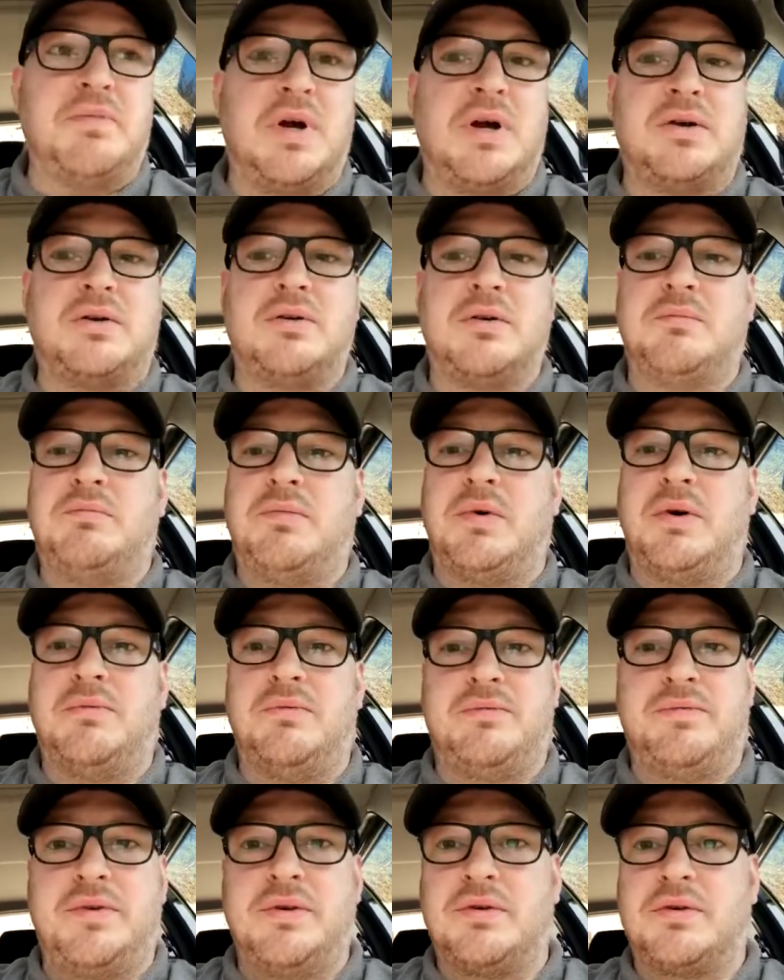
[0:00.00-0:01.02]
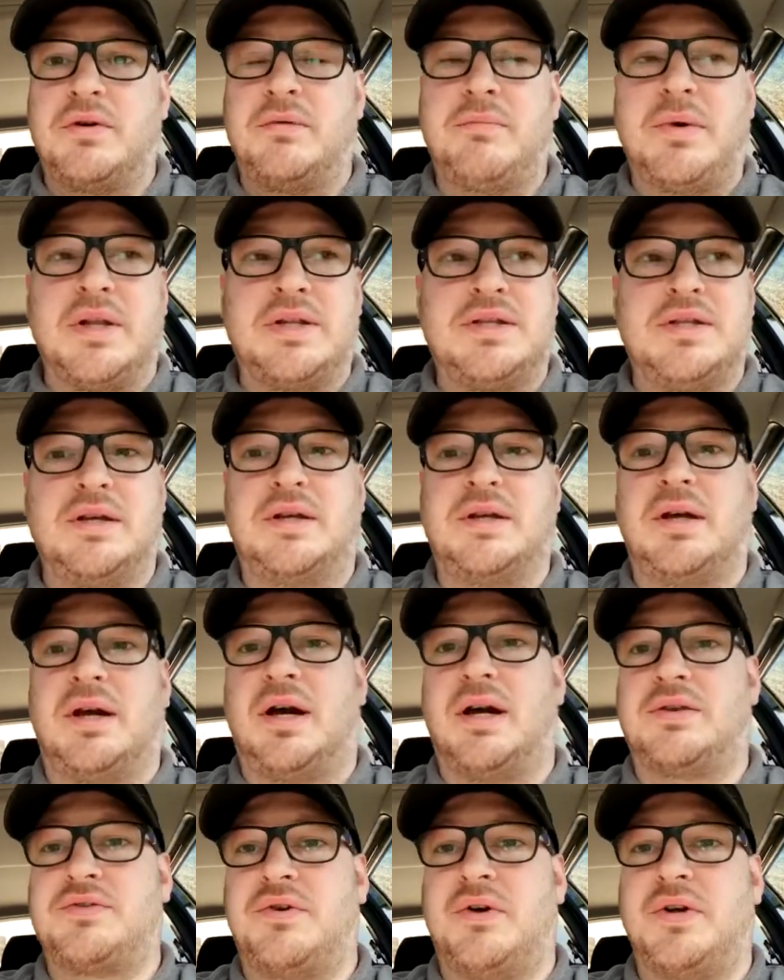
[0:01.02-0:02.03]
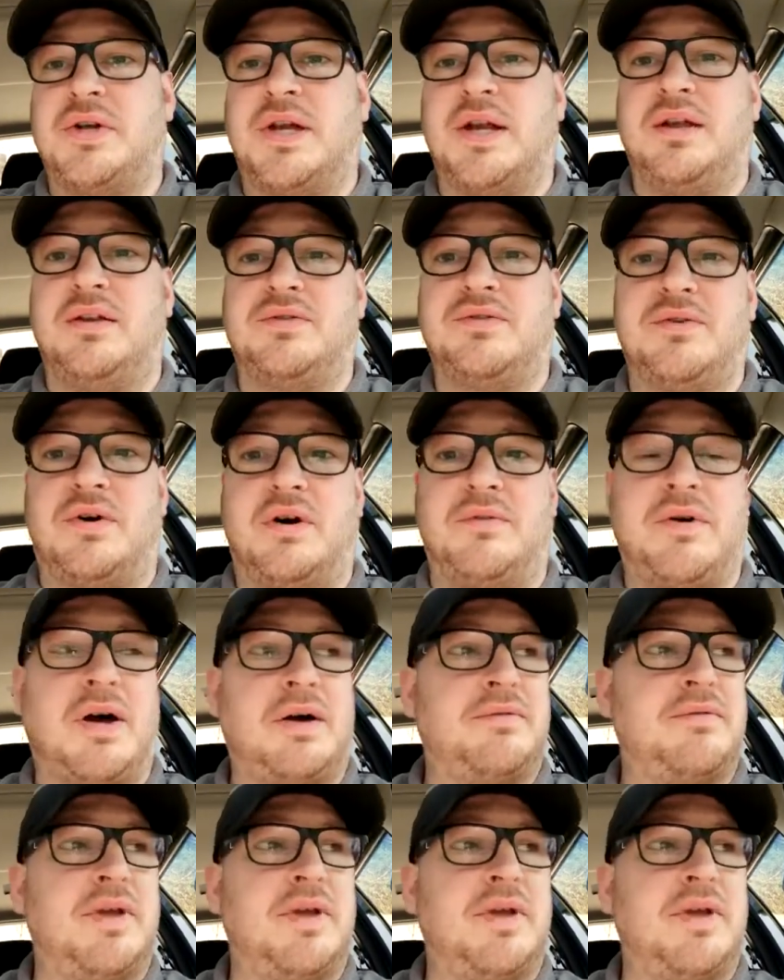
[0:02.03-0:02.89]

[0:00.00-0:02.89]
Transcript: good month, you'll come back to your car, try and get it and drive off,